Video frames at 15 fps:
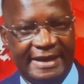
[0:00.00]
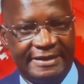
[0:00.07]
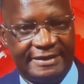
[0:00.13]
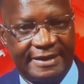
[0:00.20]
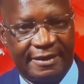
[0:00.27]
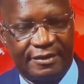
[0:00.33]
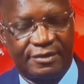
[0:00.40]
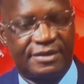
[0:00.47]

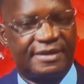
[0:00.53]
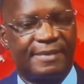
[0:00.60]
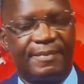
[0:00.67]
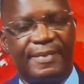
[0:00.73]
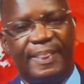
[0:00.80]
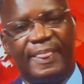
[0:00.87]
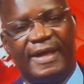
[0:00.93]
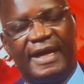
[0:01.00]
angels,
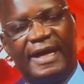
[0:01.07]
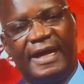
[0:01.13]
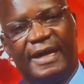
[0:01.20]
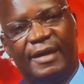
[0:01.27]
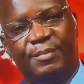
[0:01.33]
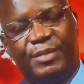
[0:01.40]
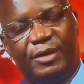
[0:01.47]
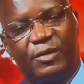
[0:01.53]

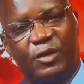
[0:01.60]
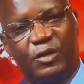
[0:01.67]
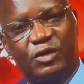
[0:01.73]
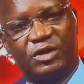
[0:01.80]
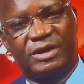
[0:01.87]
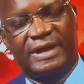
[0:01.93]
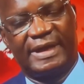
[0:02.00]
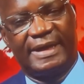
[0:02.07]

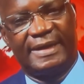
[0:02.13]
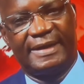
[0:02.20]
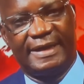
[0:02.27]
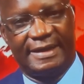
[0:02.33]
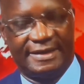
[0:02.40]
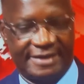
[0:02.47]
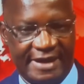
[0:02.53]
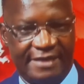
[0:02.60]
because
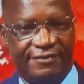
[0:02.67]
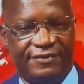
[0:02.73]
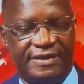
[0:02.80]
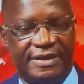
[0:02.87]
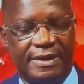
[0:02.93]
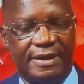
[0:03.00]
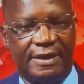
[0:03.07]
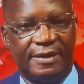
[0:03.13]
they
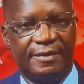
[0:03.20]
saved